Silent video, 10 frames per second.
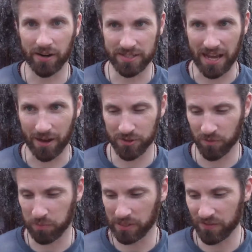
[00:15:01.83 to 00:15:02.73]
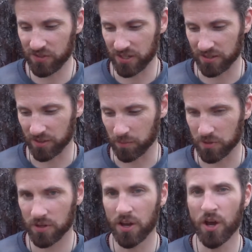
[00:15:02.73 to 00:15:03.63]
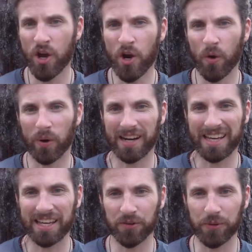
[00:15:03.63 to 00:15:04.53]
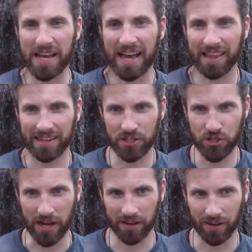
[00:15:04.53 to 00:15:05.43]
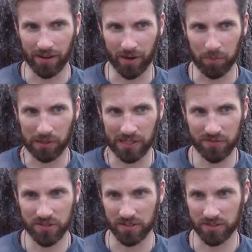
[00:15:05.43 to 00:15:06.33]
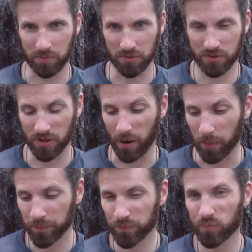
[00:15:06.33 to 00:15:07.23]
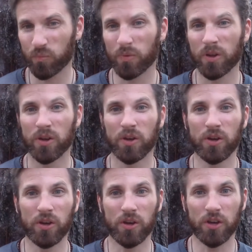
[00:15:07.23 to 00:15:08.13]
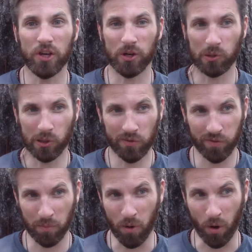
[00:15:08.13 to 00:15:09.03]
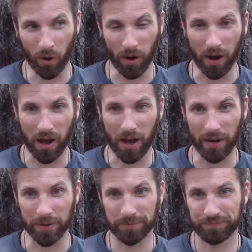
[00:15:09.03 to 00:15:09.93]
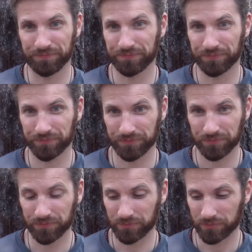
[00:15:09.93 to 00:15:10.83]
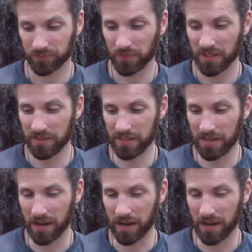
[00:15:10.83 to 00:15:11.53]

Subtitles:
the house of belief systems. We're going to get a reality check on our belief systems. So, look for more on the,